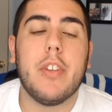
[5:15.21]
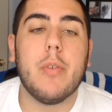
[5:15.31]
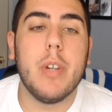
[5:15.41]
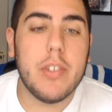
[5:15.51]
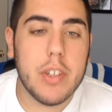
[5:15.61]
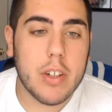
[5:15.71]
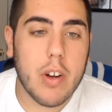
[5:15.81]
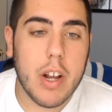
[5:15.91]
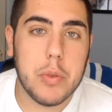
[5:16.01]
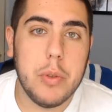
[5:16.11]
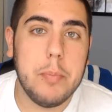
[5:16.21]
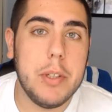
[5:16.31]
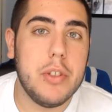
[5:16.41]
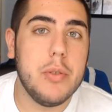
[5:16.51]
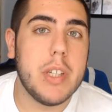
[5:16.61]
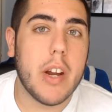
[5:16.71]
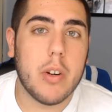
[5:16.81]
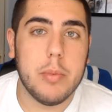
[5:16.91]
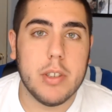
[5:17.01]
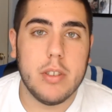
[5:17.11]
The reason a crash wouldn't be too
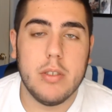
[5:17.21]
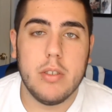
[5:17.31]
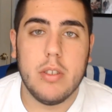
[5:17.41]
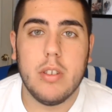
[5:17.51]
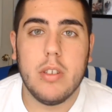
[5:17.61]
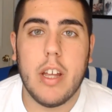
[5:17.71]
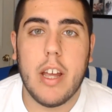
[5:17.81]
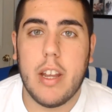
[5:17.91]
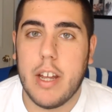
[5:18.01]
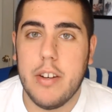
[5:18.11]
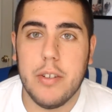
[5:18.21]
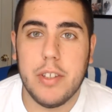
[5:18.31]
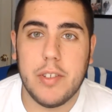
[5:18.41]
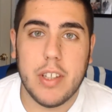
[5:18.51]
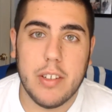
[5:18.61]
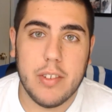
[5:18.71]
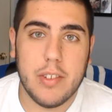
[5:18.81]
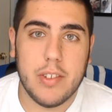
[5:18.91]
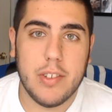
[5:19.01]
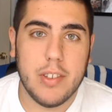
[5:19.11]
terrible, and I know this
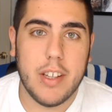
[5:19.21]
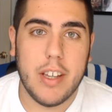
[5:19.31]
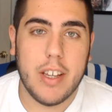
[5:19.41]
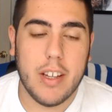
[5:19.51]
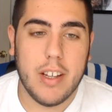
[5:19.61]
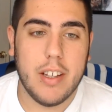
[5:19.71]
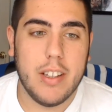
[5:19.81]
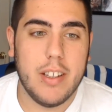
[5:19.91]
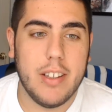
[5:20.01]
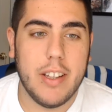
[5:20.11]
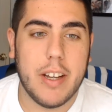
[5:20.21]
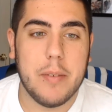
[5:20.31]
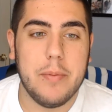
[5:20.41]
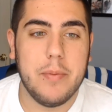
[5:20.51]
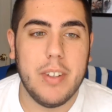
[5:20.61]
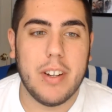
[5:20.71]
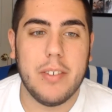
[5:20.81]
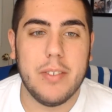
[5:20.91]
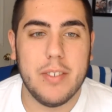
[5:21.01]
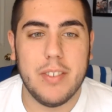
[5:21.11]
sounds like I'm
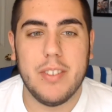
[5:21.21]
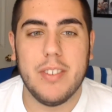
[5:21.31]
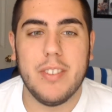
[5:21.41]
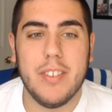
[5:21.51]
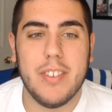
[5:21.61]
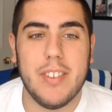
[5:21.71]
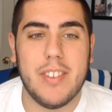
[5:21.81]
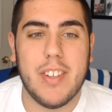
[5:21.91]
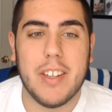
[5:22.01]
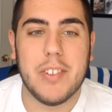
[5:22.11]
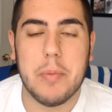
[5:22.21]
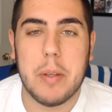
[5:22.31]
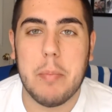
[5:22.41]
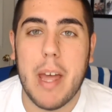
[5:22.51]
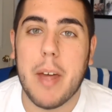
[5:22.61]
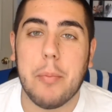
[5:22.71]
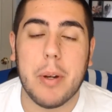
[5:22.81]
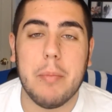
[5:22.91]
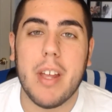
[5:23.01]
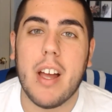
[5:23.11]
saying something bad,
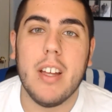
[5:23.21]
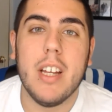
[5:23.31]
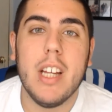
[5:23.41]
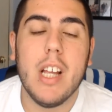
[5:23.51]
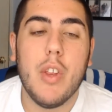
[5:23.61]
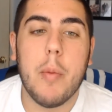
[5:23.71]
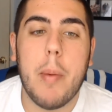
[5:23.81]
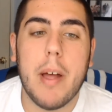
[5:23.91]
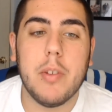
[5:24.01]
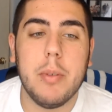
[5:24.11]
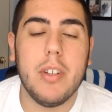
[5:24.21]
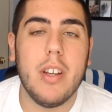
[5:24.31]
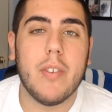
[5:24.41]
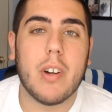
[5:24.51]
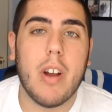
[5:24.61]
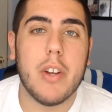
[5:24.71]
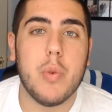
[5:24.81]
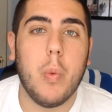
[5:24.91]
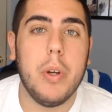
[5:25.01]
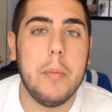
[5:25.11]
but I'm not. The possibility of a crash
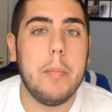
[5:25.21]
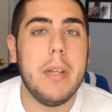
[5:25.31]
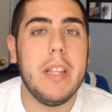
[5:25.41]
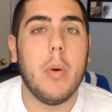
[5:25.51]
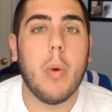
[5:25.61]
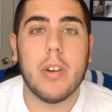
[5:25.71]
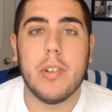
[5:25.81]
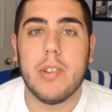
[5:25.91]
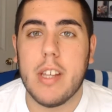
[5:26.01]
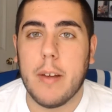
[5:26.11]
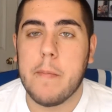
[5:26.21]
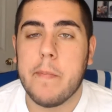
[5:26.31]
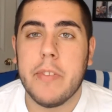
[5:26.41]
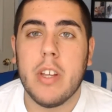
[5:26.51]
wouldn't be the worst thing.